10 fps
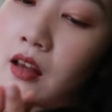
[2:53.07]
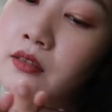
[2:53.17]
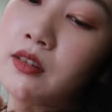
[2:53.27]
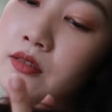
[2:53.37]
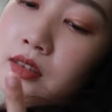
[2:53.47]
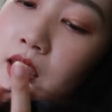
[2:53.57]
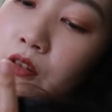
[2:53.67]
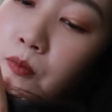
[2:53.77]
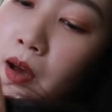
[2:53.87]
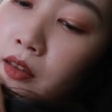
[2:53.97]
I'll just say
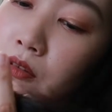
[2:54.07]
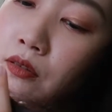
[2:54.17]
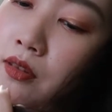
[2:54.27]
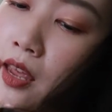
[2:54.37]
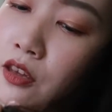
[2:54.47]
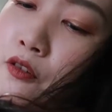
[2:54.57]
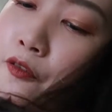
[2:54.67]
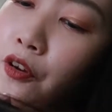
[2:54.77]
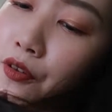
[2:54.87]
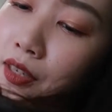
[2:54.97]
goodbye to you. Thank you for your